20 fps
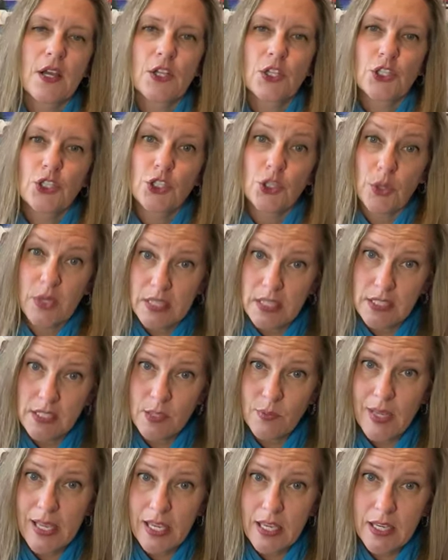Join this
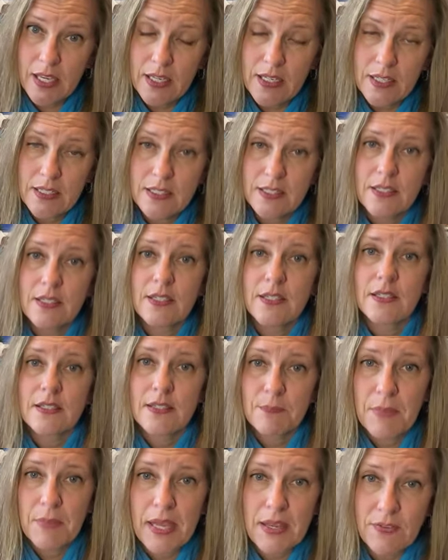week,
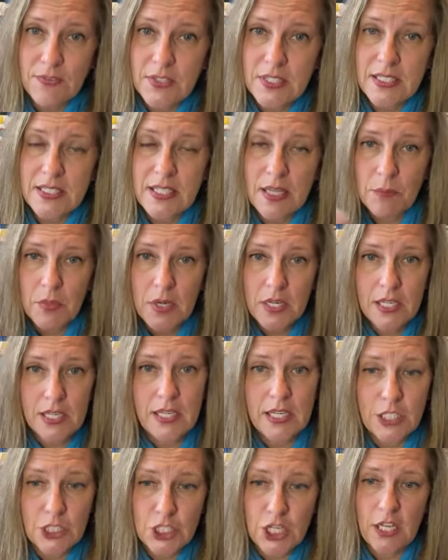pay for December, you
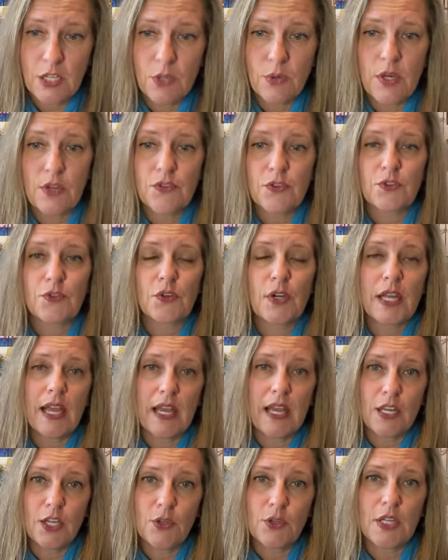get January for free,
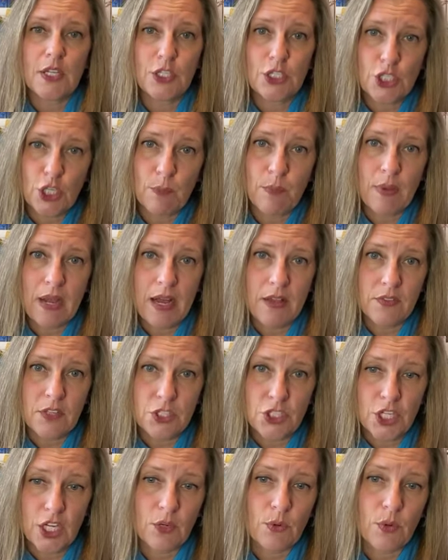and you get a jump on the
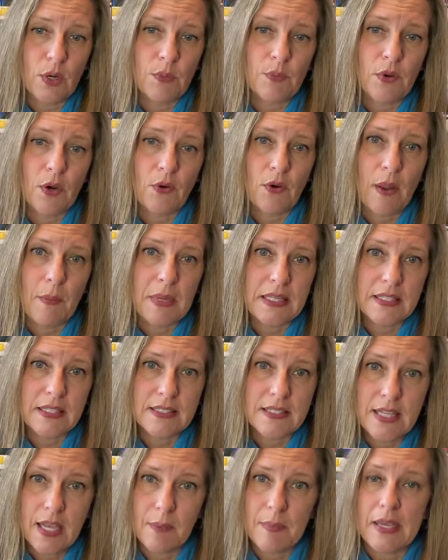January programming that's
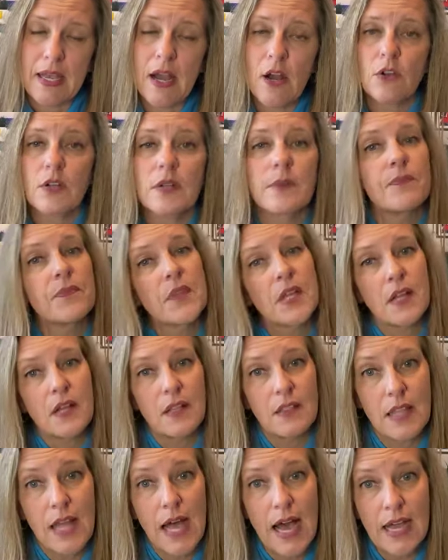coming out.
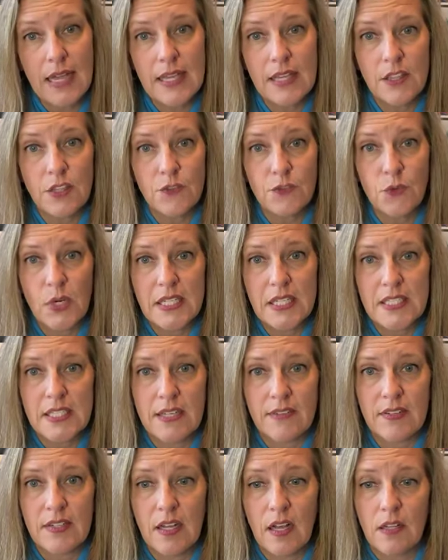Lock in the
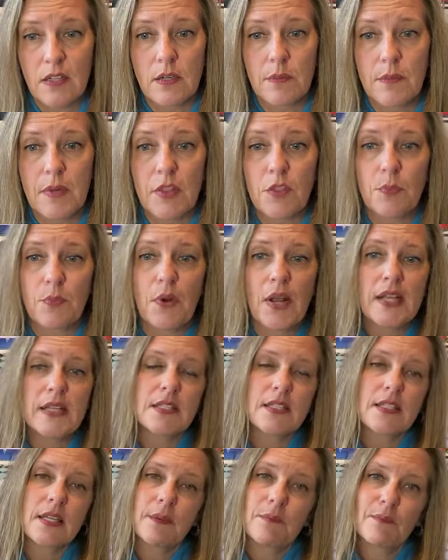$47 a month
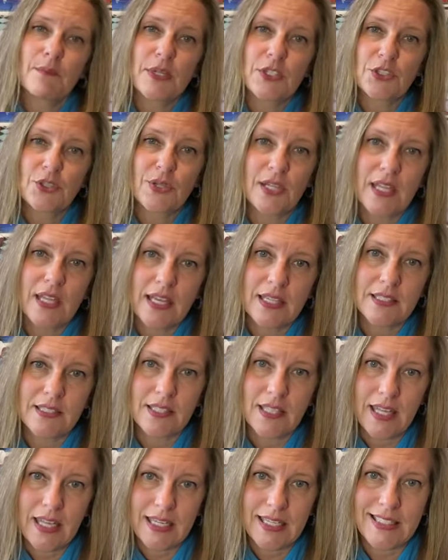price, but you can cancel
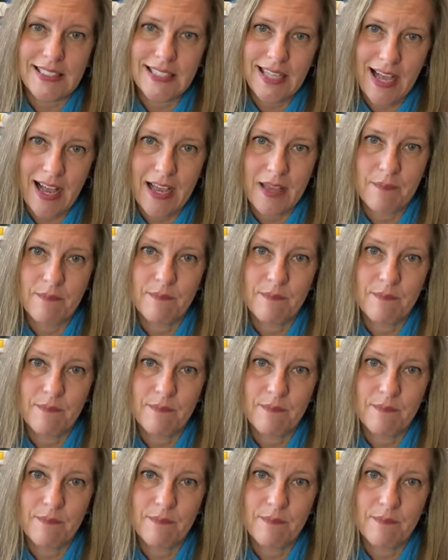anytime.